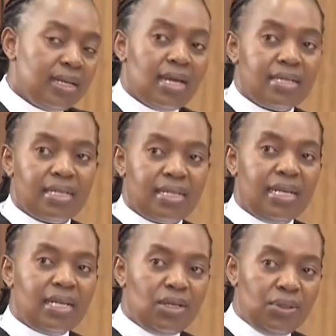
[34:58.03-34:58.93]
does it
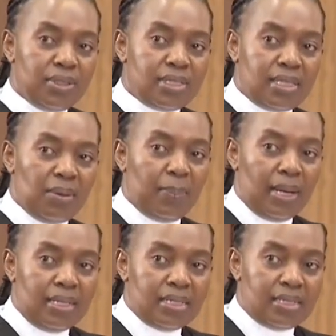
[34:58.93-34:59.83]
include the
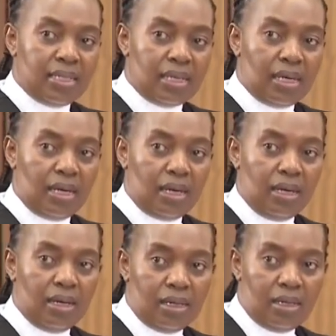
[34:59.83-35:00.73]
ballistic
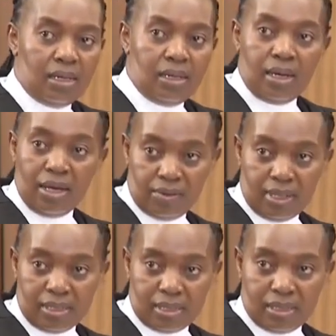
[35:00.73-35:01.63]

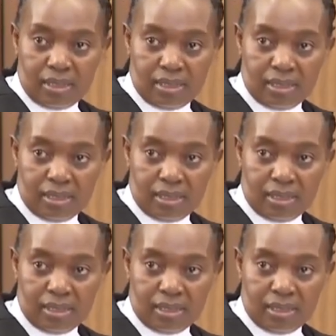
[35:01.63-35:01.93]
evidence?